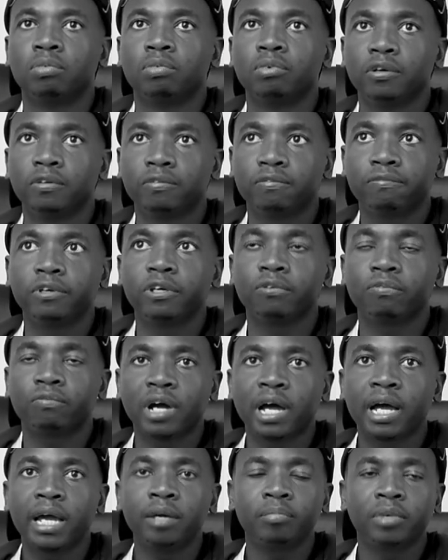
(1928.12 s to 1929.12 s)

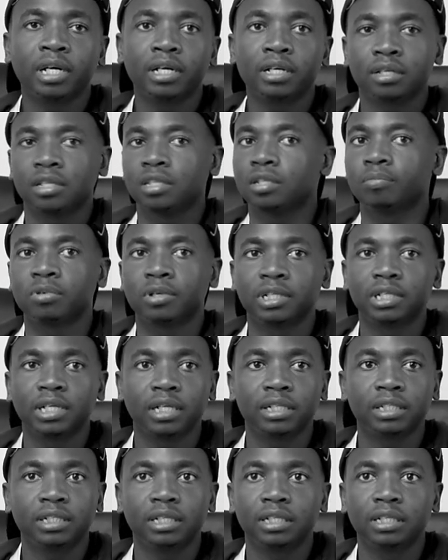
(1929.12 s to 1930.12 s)
If I'm handling the
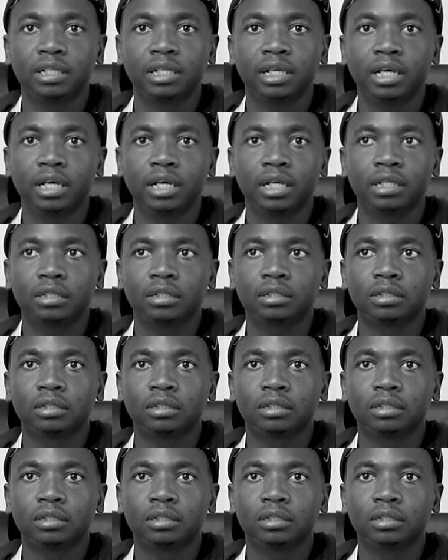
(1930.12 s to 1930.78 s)
production, then